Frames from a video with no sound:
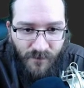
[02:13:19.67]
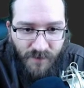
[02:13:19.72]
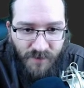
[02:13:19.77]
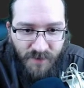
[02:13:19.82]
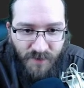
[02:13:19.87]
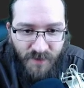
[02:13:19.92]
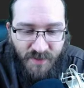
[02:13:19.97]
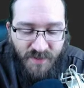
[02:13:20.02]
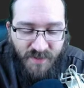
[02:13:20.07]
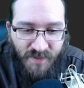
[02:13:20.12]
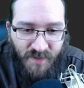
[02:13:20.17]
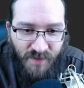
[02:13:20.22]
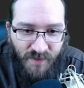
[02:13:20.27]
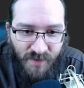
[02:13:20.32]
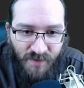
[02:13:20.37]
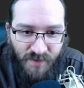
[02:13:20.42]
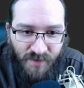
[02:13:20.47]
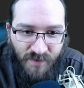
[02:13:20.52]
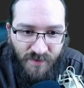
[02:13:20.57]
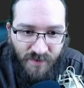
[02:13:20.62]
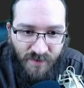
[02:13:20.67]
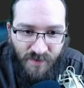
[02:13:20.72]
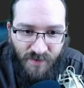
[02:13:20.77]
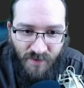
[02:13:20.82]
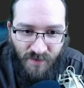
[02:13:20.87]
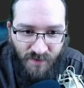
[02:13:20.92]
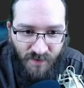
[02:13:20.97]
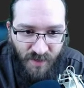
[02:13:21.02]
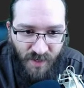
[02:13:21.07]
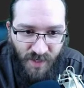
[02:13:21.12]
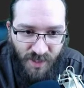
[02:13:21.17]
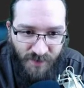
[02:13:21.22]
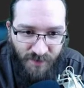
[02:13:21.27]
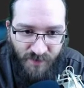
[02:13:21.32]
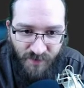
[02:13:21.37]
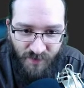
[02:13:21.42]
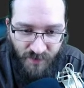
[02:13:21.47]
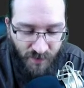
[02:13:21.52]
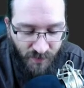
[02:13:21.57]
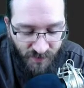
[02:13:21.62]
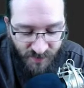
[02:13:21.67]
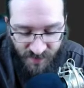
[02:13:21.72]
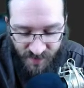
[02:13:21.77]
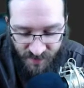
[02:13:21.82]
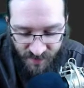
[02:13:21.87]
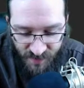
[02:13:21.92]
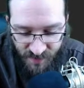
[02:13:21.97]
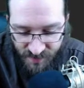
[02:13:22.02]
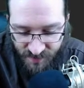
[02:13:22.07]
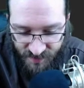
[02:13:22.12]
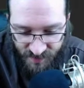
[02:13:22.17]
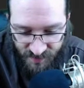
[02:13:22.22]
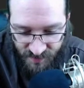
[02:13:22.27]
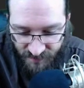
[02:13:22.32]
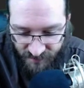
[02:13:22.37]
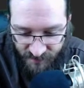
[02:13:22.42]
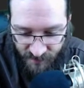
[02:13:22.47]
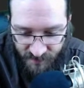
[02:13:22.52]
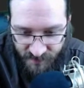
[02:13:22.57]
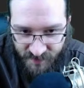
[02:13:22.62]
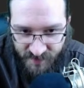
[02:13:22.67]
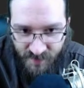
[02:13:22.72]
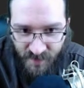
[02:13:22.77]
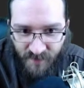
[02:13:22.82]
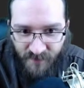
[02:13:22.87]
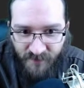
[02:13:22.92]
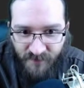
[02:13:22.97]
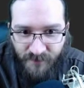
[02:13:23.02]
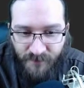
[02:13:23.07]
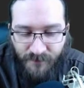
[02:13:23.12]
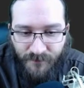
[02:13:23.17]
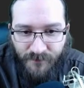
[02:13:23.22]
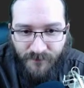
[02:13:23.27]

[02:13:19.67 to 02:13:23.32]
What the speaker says: So this is needed. The attribute rows. That's the default stuff.